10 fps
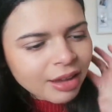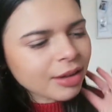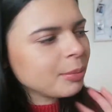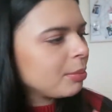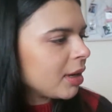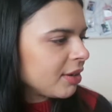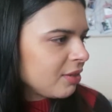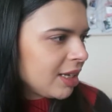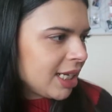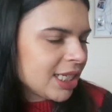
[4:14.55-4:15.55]
But
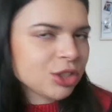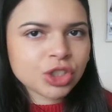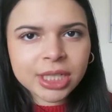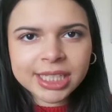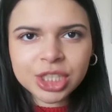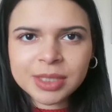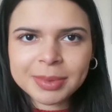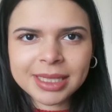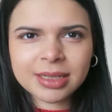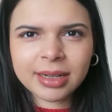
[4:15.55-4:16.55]
I've literally just
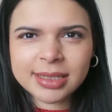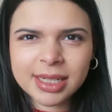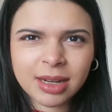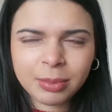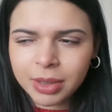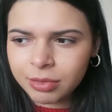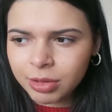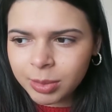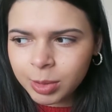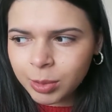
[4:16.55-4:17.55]
been tidying up my
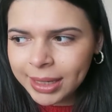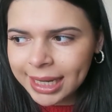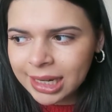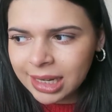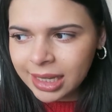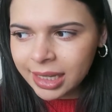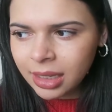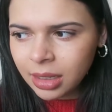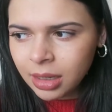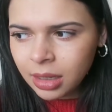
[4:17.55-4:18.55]
room quickly
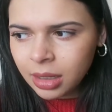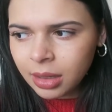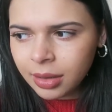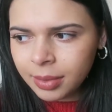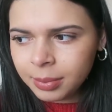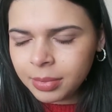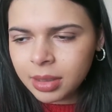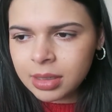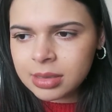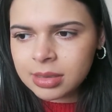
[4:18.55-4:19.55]

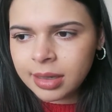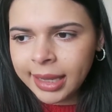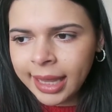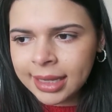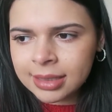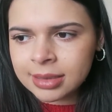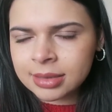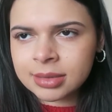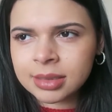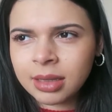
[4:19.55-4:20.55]
because
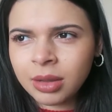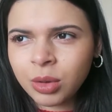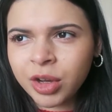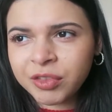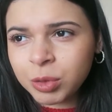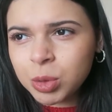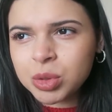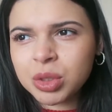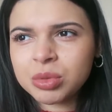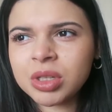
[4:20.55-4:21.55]
I've
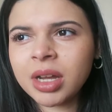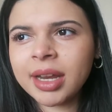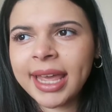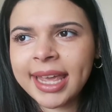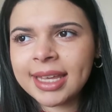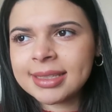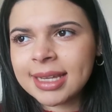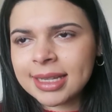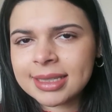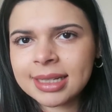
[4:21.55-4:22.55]
also done a
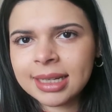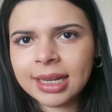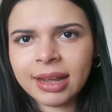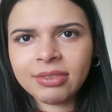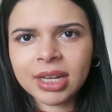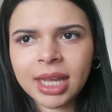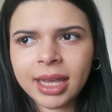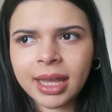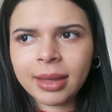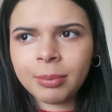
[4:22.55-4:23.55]
10 till 11
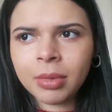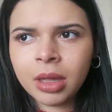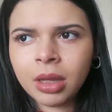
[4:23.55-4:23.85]
a.m.